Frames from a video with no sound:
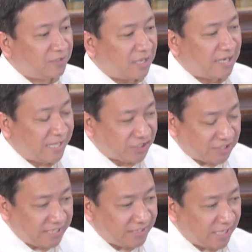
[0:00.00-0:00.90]

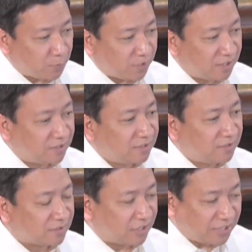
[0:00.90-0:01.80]
Allegedly, they were
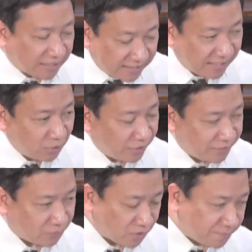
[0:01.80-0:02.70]
conducting a law
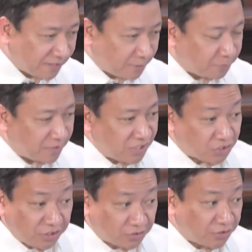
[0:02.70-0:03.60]
enforcement
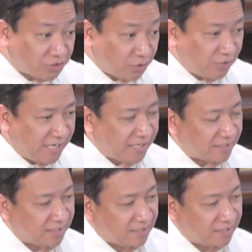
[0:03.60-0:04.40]
operation, controlling